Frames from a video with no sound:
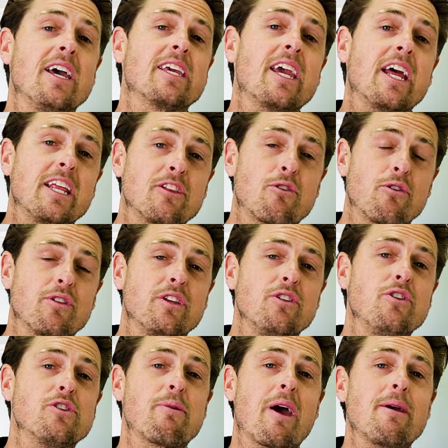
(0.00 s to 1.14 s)
getting through the
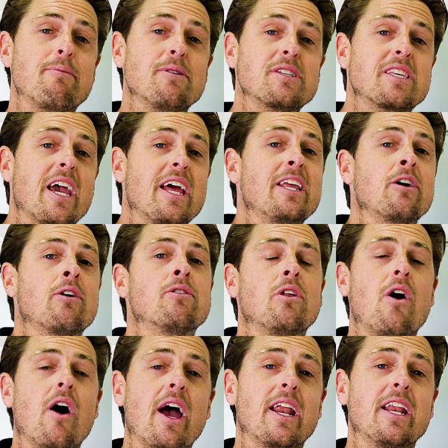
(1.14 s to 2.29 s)
newspapers, getting
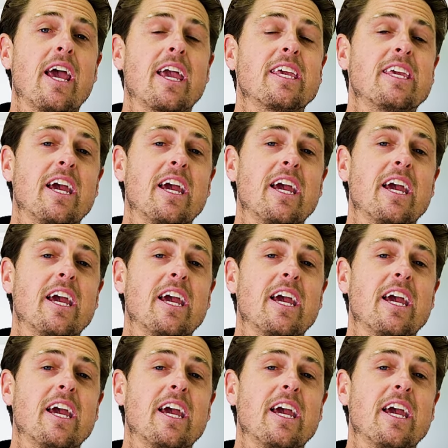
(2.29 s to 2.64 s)
online and